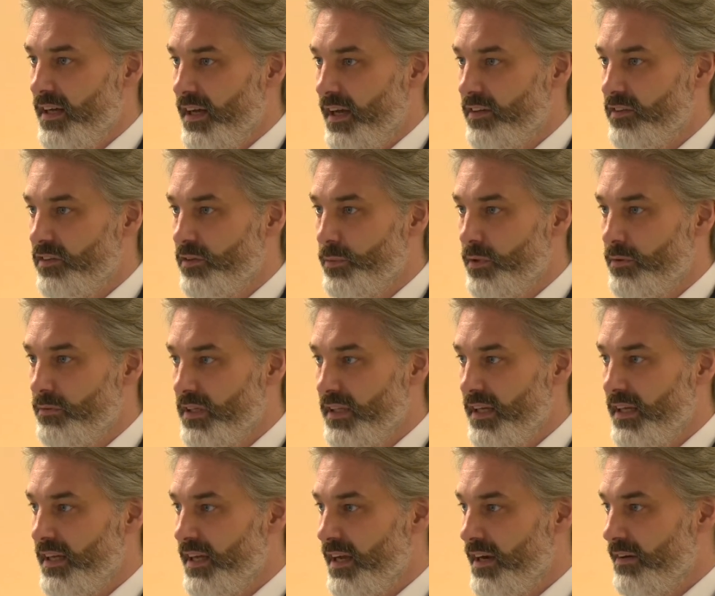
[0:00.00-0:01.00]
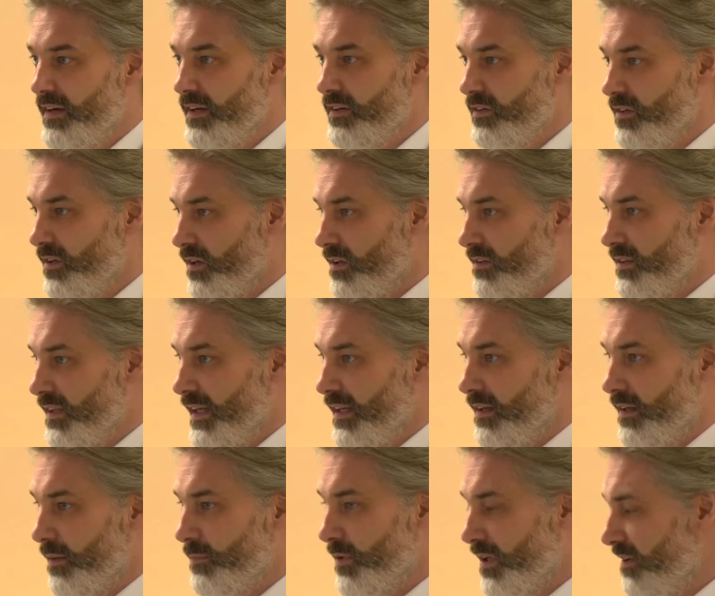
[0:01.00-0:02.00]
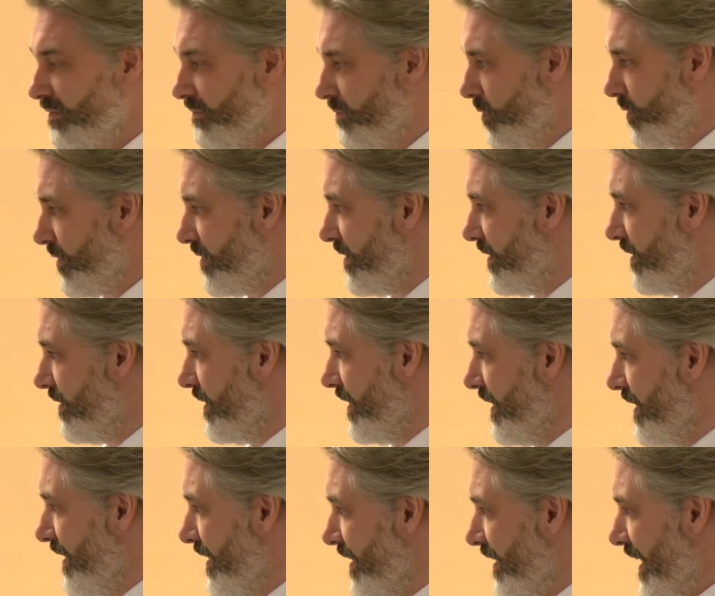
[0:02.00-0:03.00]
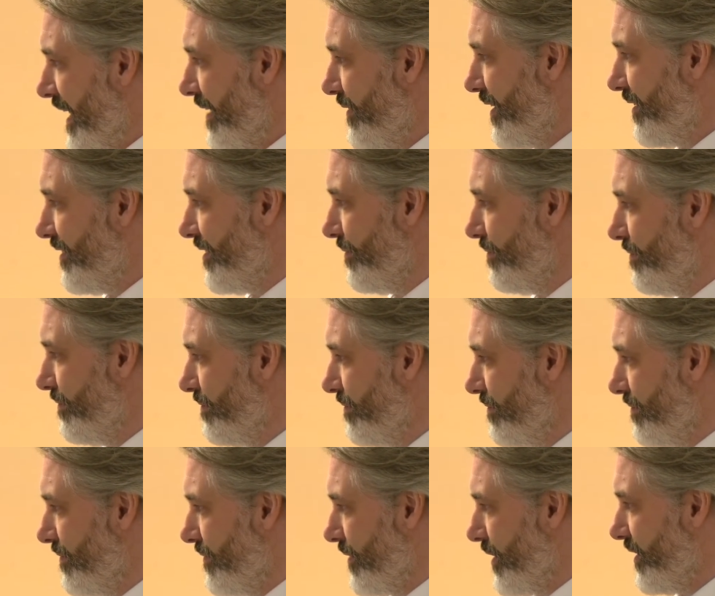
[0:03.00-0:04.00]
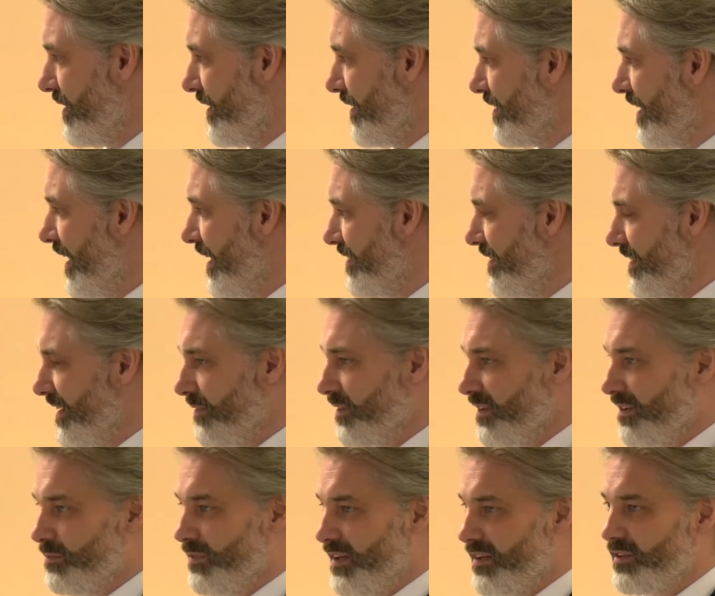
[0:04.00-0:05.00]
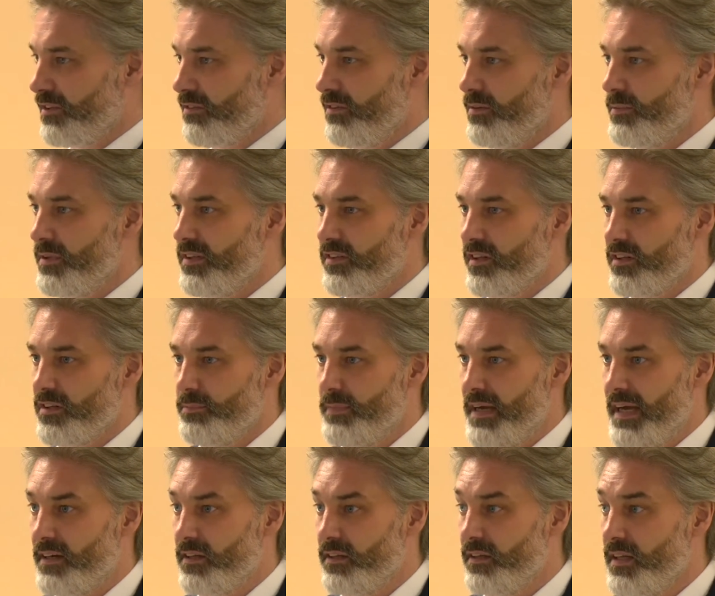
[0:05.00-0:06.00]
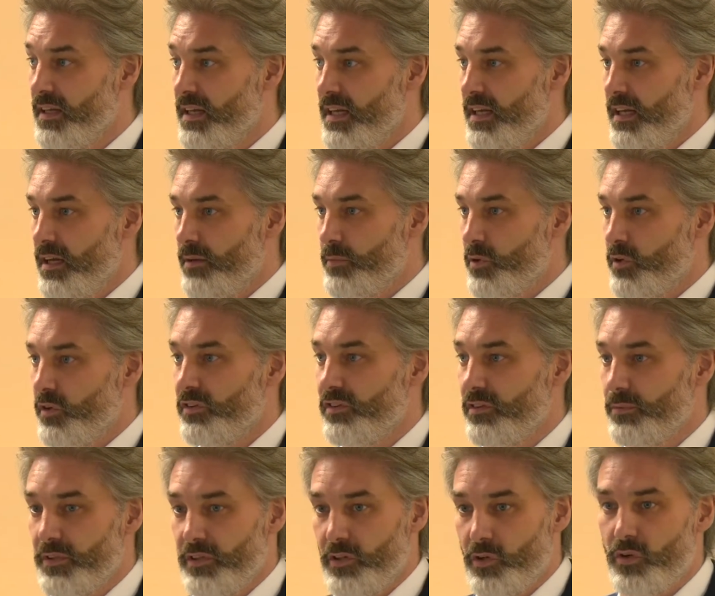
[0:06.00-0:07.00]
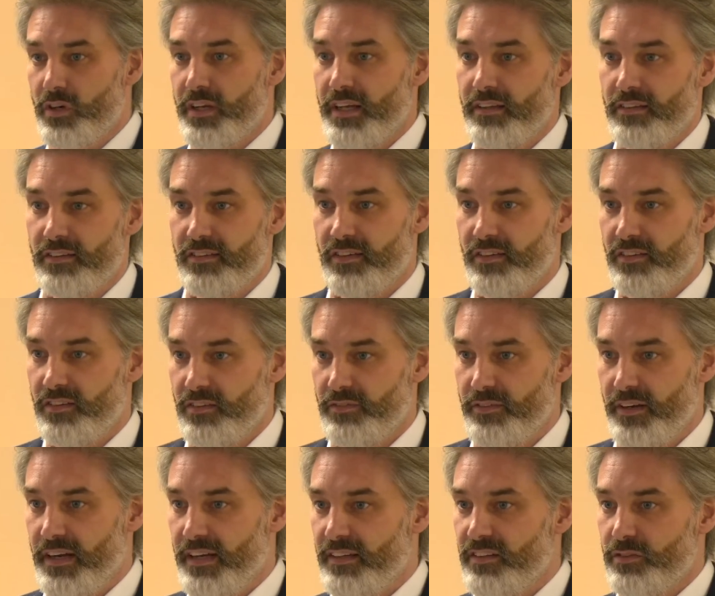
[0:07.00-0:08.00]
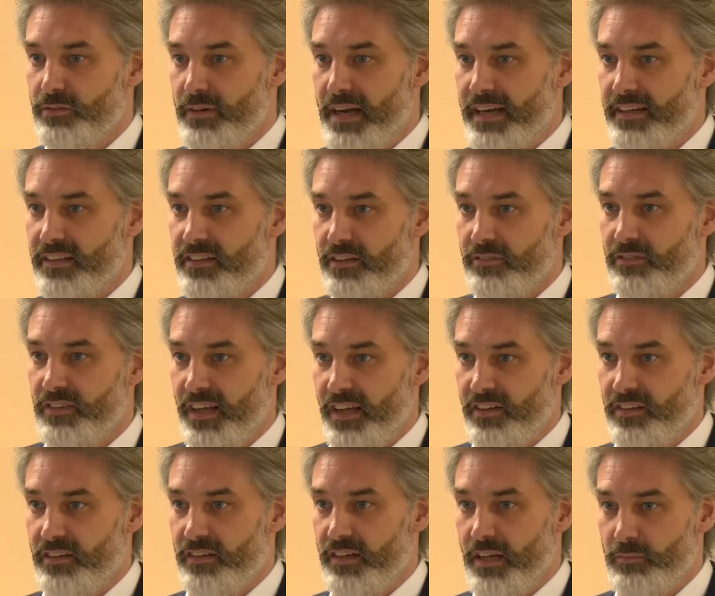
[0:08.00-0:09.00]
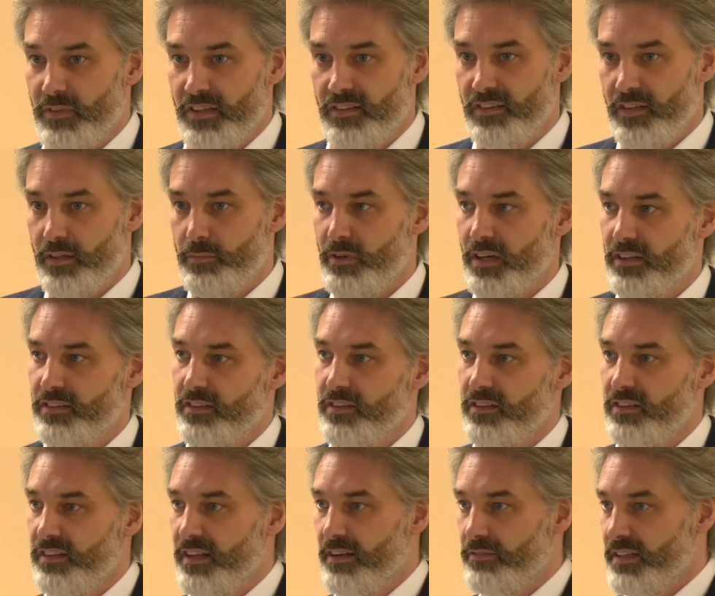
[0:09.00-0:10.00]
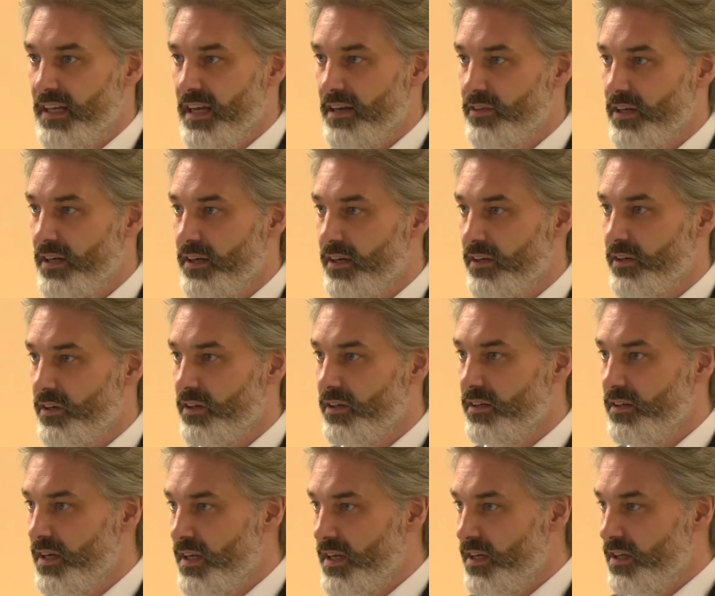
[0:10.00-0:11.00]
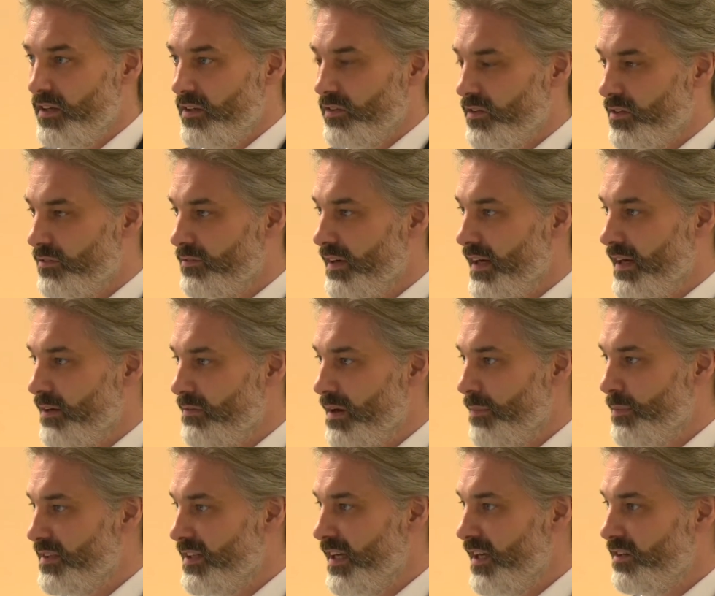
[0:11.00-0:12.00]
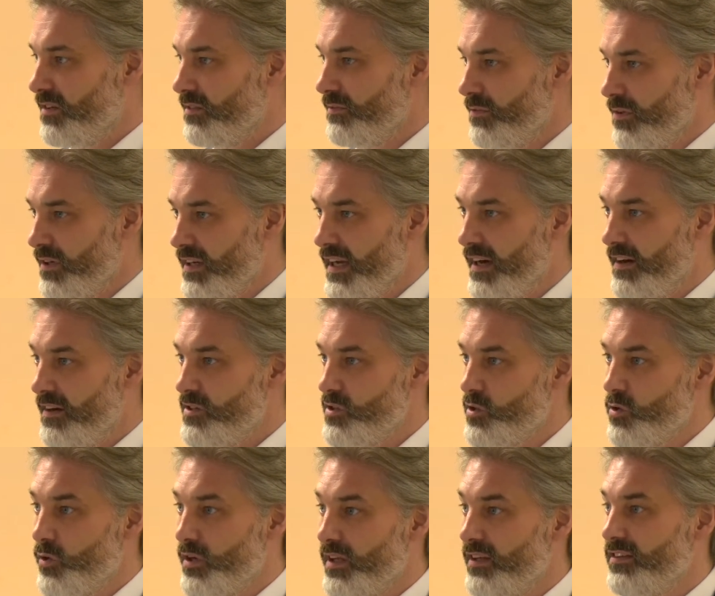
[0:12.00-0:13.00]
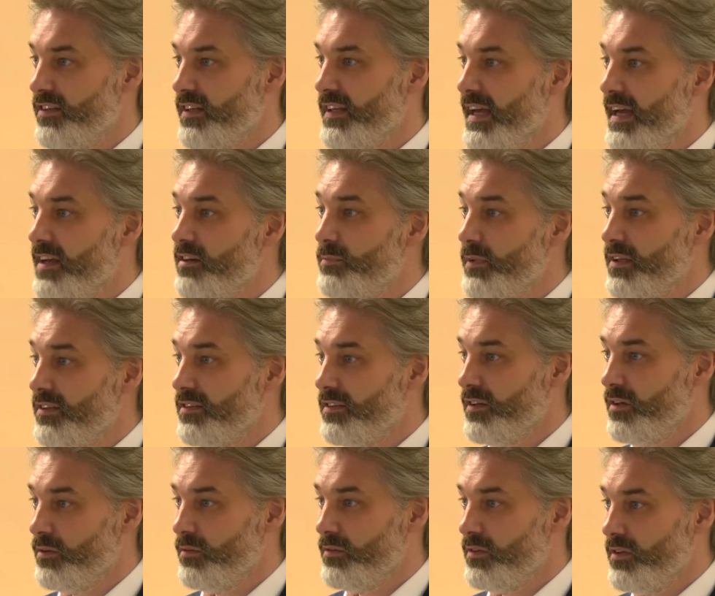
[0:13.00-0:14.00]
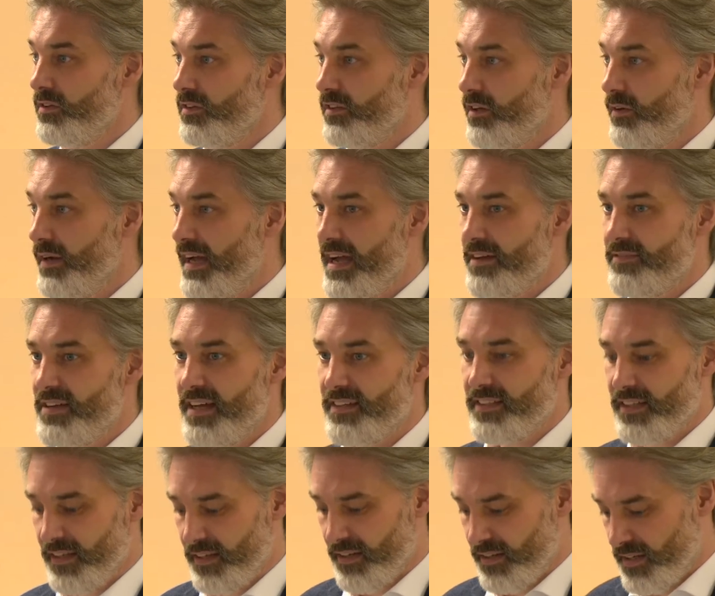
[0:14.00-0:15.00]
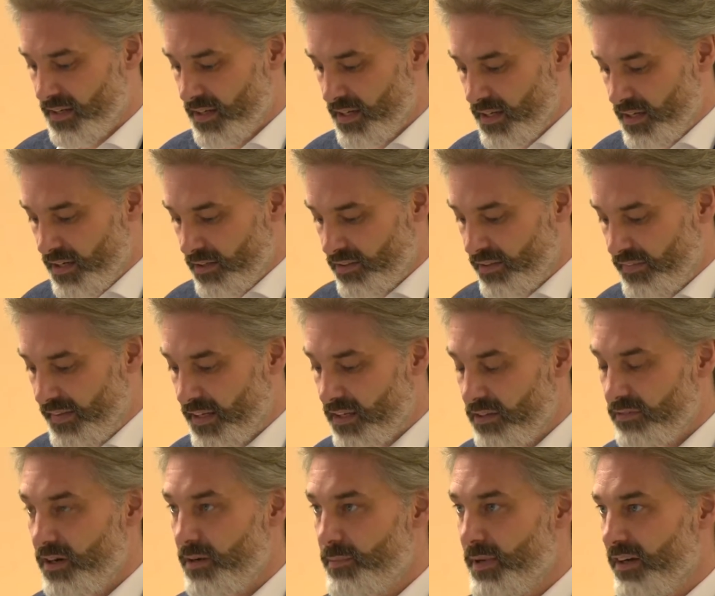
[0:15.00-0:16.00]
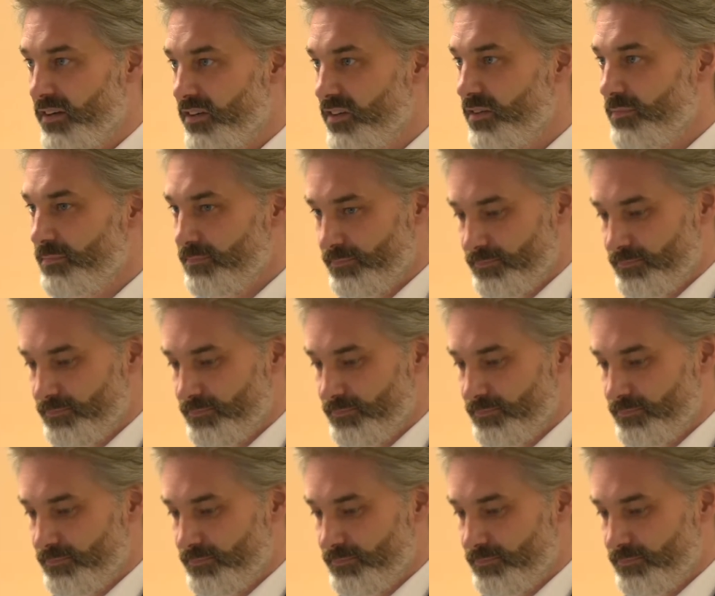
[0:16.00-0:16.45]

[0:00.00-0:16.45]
And so we really encourage not only, I'm looking forward to having some good discussion, even some disagreements on the panel, but also with the audience. This is a very interactive session. MCC Brussels definitely have a good sort of reputation for encouraging audience engagement. So have at it. So thank you very much.